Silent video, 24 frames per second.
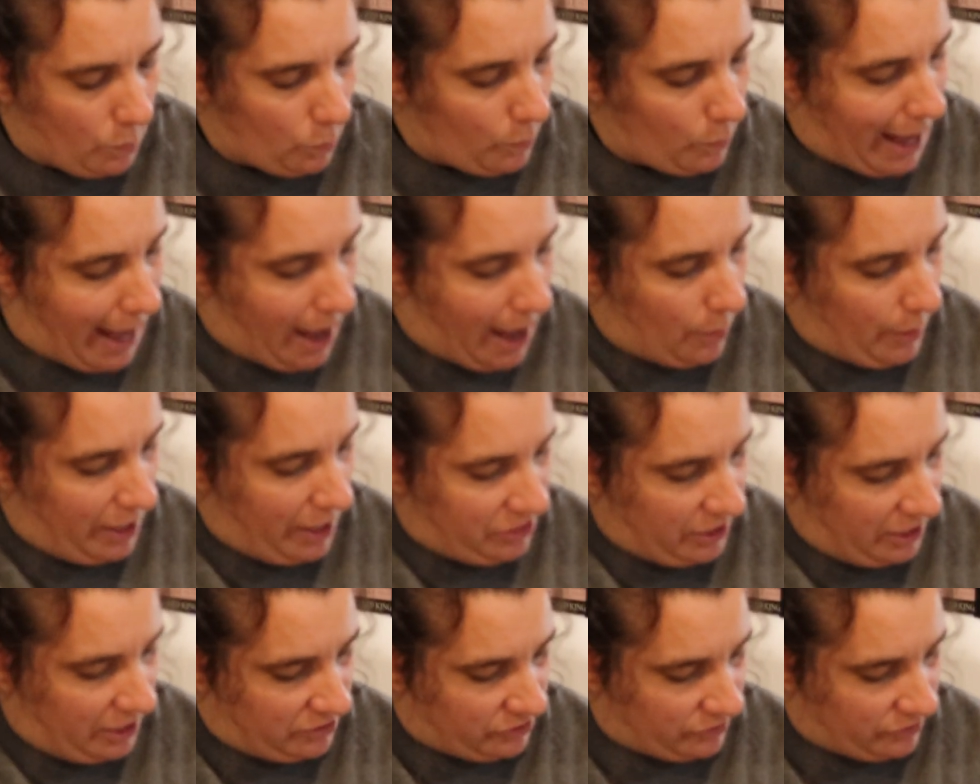wow, I
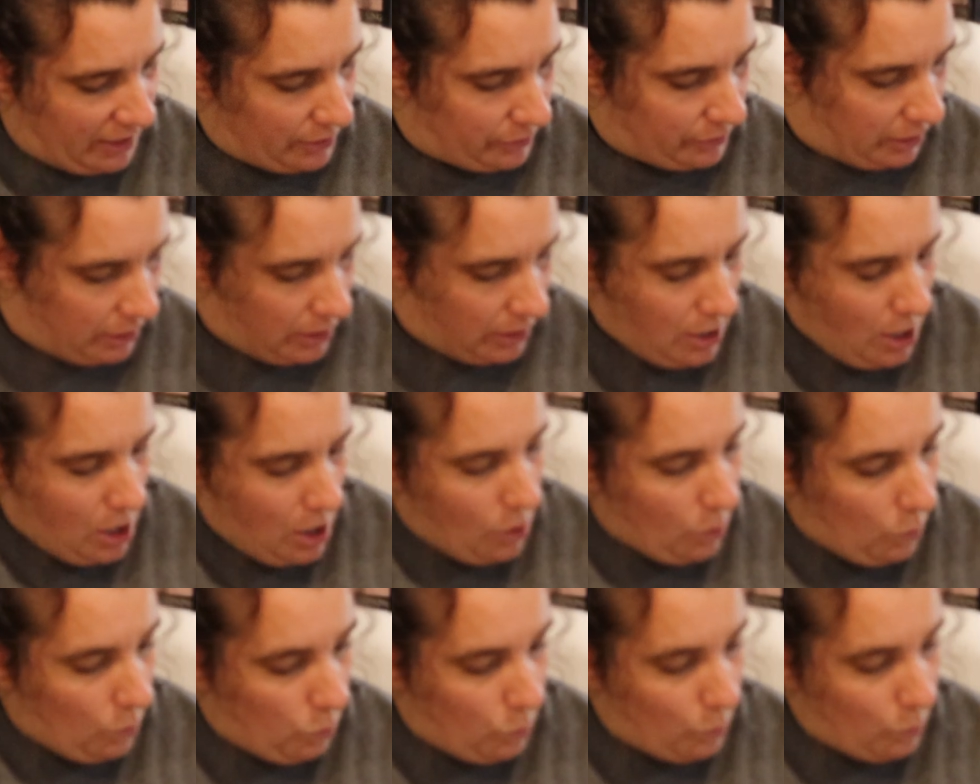think I just found it.
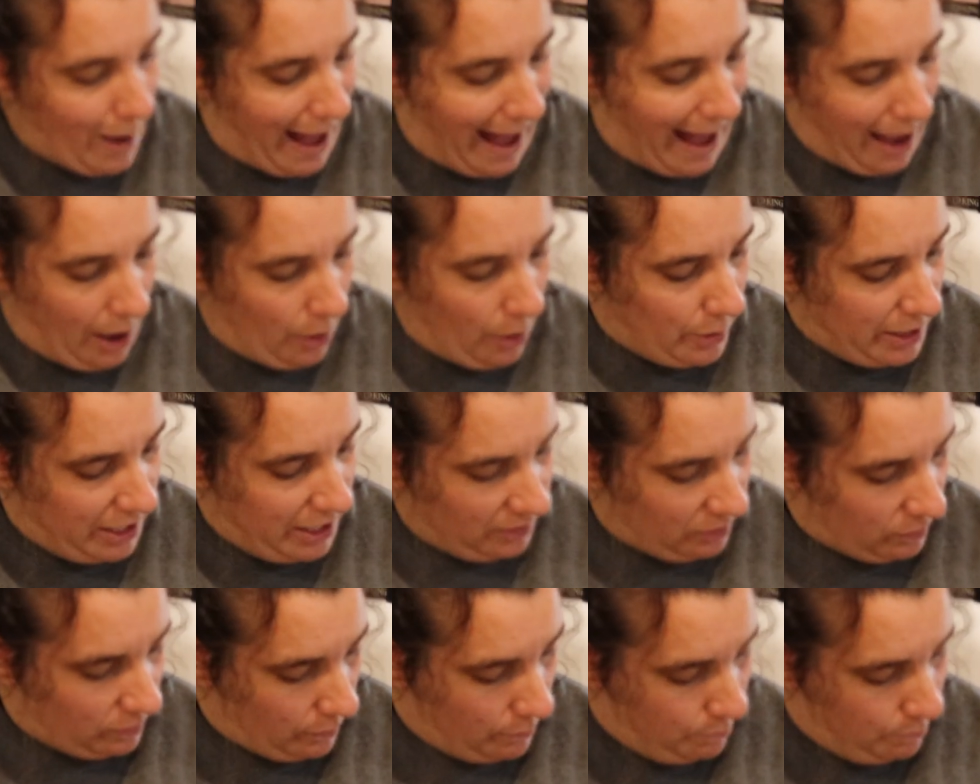Wow,
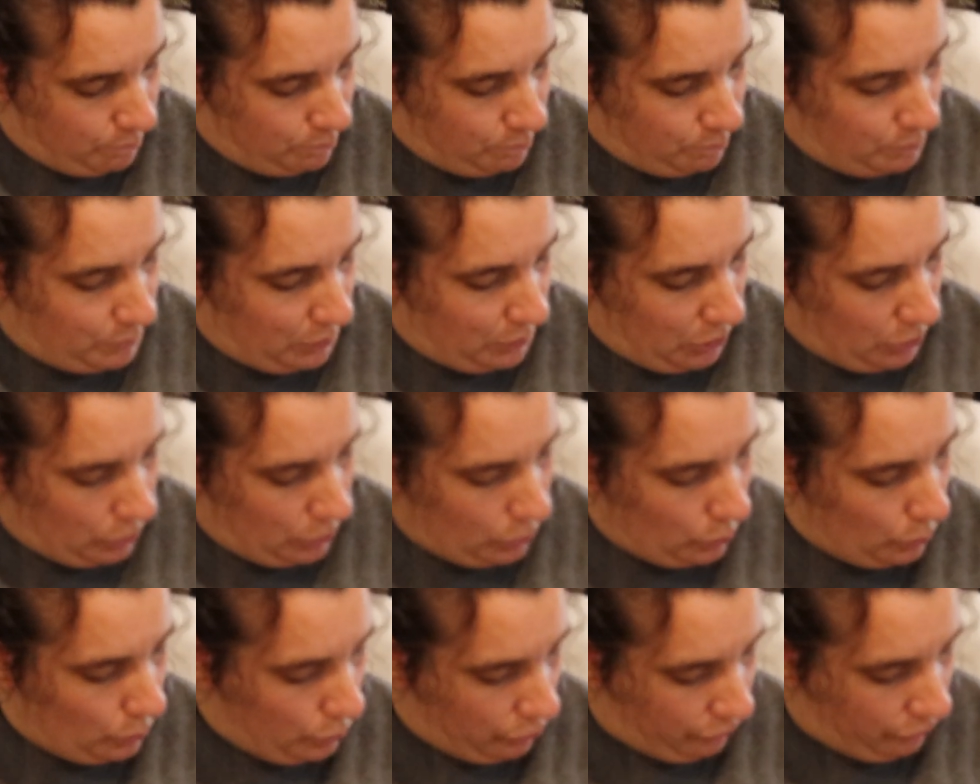it's
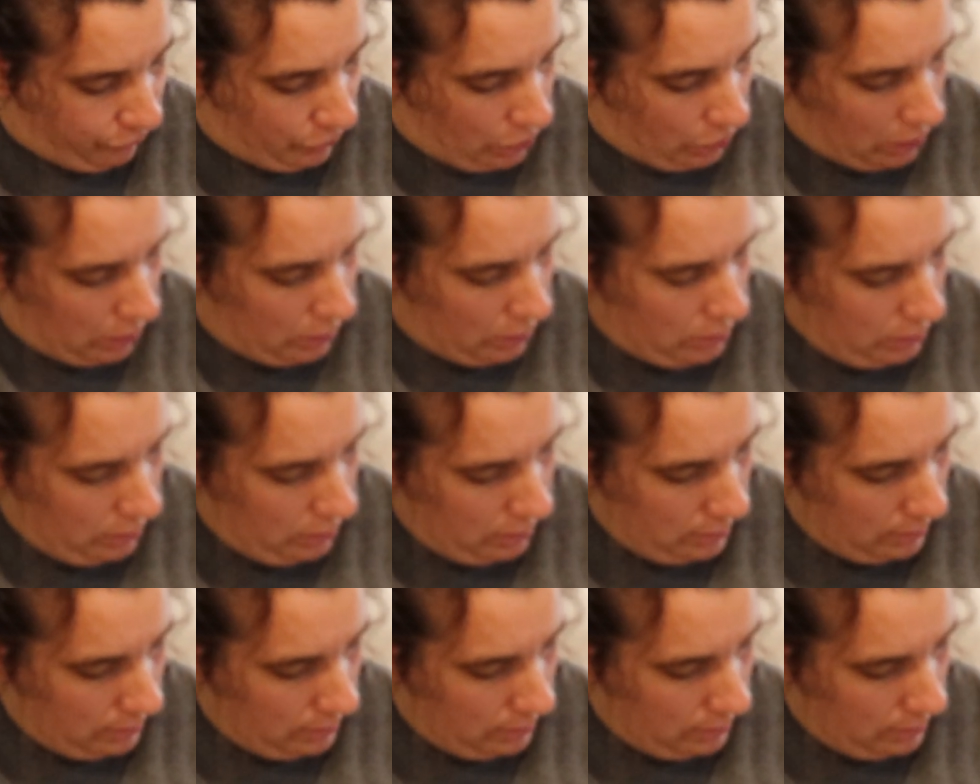beautiful.